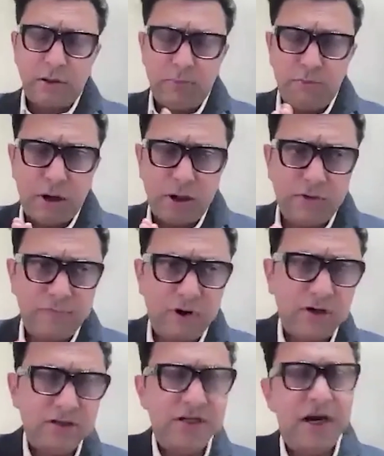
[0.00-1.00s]
But you have to
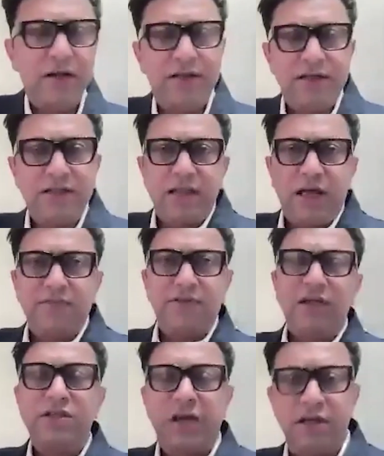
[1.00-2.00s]
understand, these
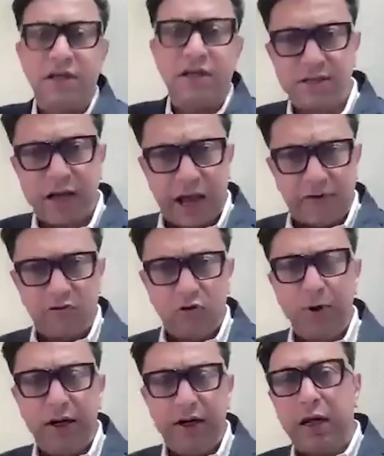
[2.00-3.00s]
lifestyle changes have to
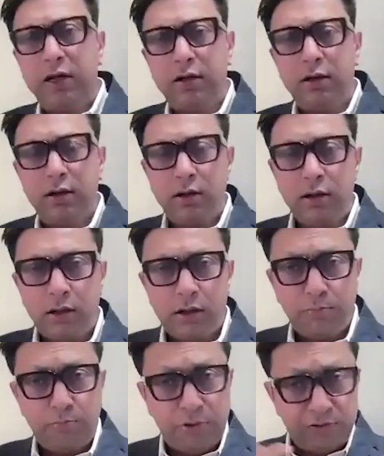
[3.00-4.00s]
be done
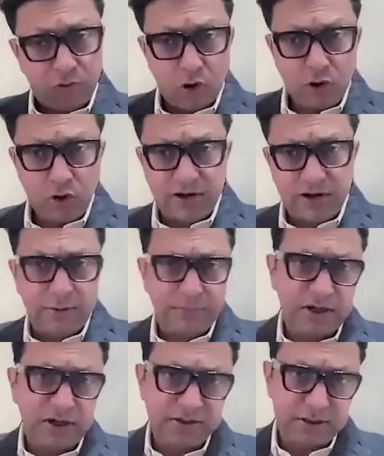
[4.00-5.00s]
before you develop
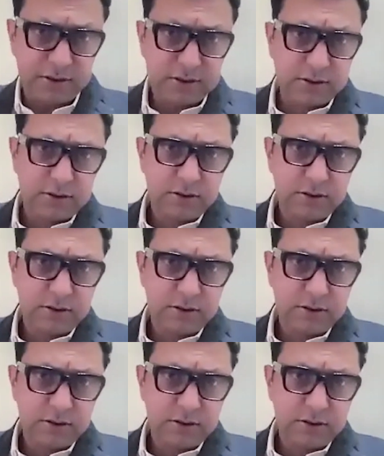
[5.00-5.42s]
the disease.